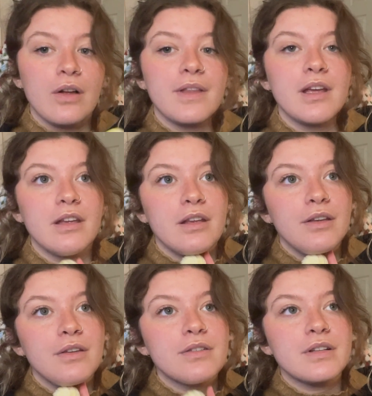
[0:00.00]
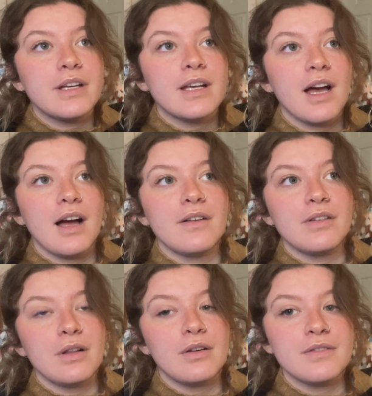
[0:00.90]
They usually have a
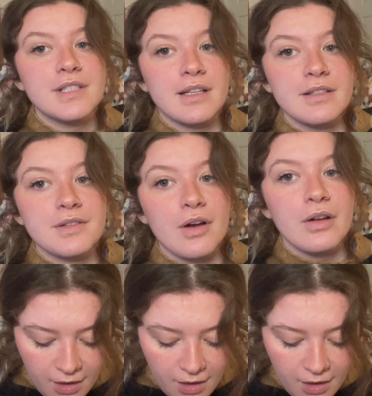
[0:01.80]
lot of sanders garn.